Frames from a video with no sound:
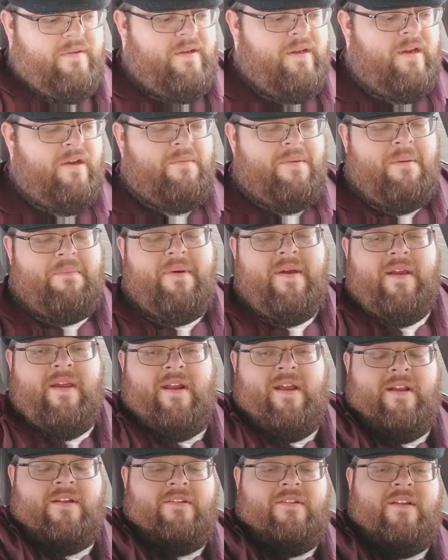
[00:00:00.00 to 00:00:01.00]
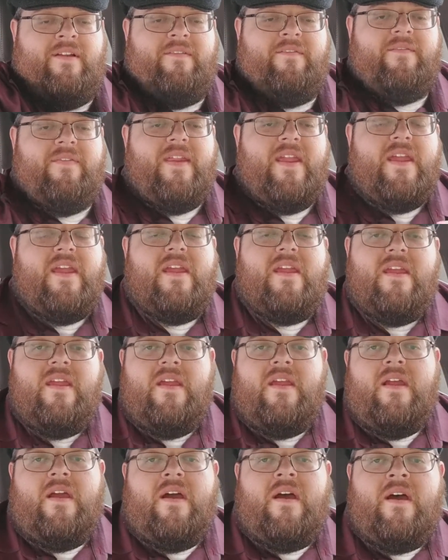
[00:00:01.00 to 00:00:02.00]
here in my pocket, actually.
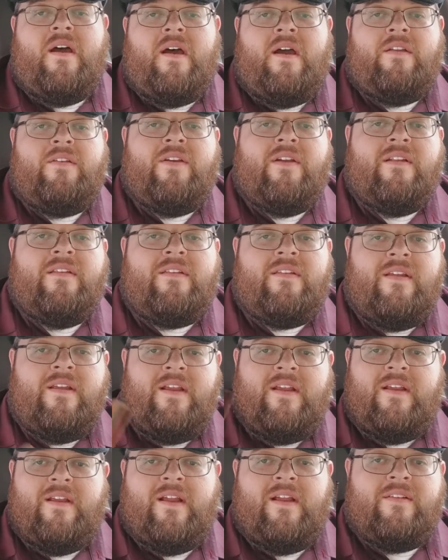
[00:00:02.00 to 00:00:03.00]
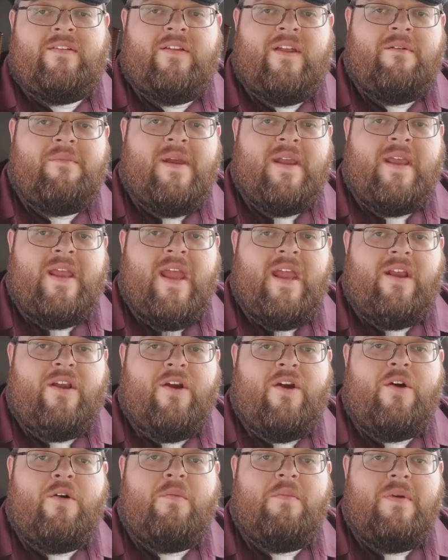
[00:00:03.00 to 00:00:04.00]
Uh, as you can see, I still have my Kent
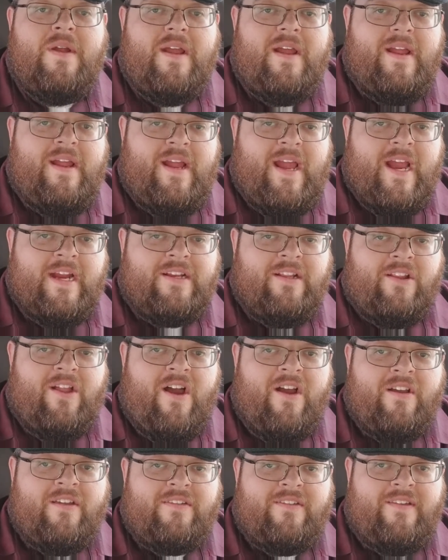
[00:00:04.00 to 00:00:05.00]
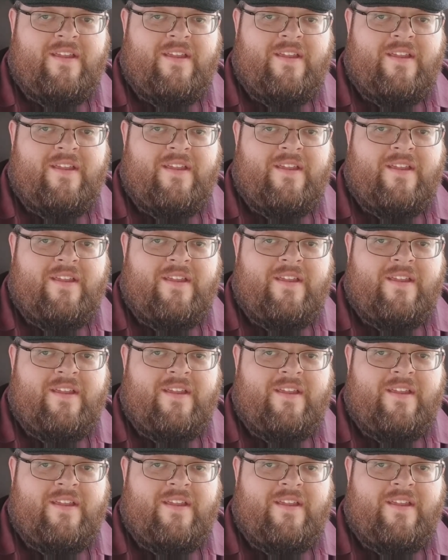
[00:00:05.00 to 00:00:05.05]
comb. Actually, longest